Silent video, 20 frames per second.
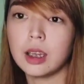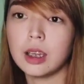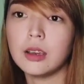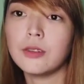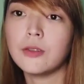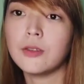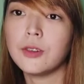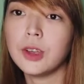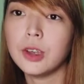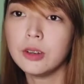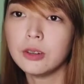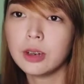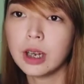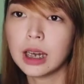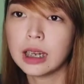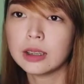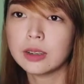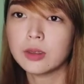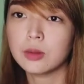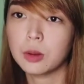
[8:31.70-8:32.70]
if you
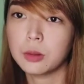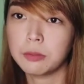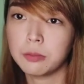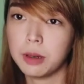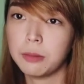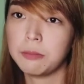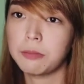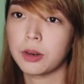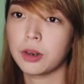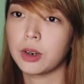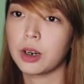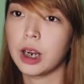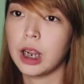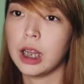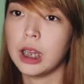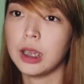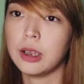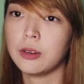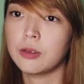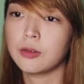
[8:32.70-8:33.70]
guys remember,
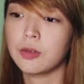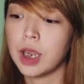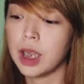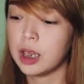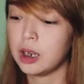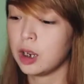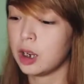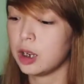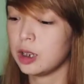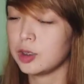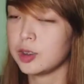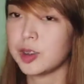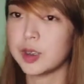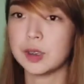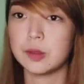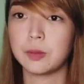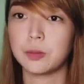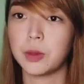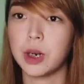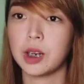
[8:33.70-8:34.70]
I read
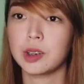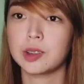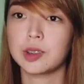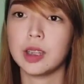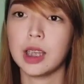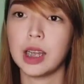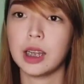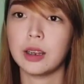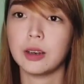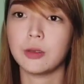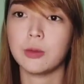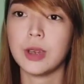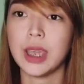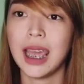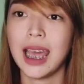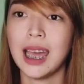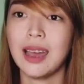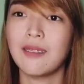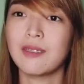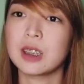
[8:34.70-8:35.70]
onto the box that we
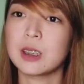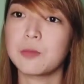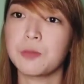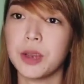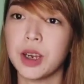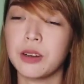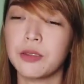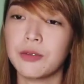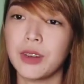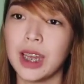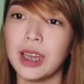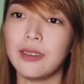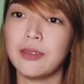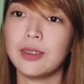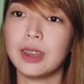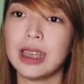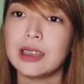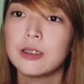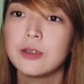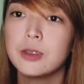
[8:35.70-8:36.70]
have a spare
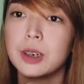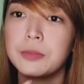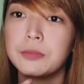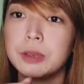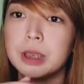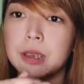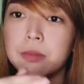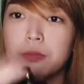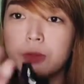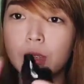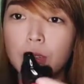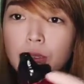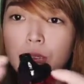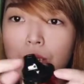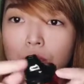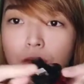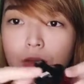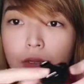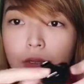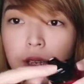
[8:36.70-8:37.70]
510 grip tip. So
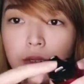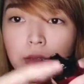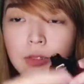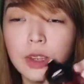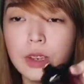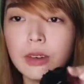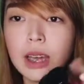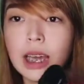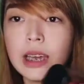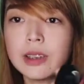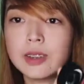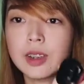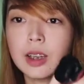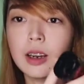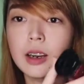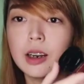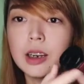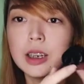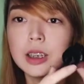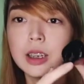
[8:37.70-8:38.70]
if you guys
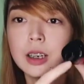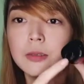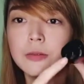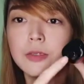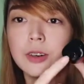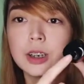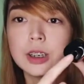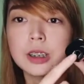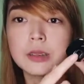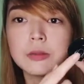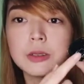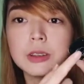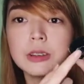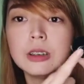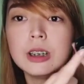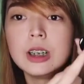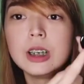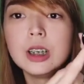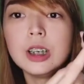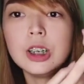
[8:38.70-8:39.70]
aren't
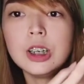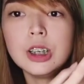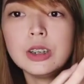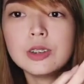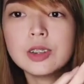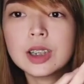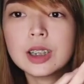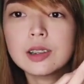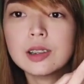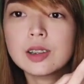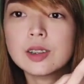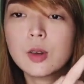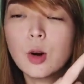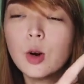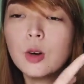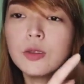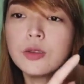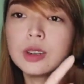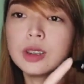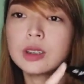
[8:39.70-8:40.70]
comfortable using this
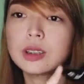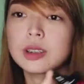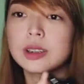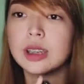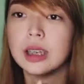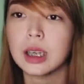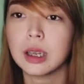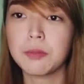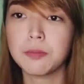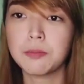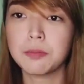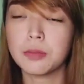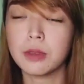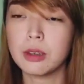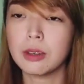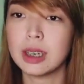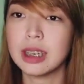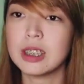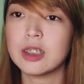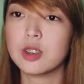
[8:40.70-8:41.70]
oval tip,
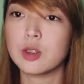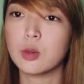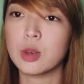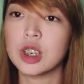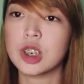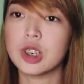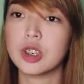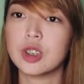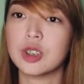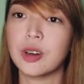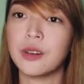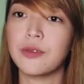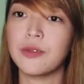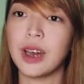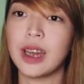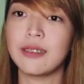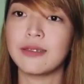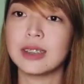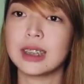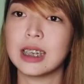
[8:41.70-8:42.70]
you can switch it to a
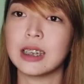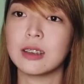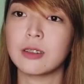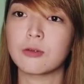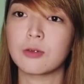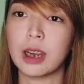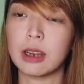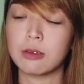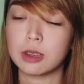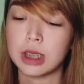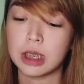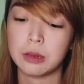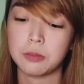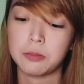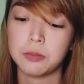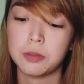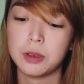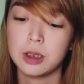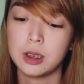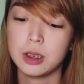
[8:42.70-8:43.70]
510 round tip.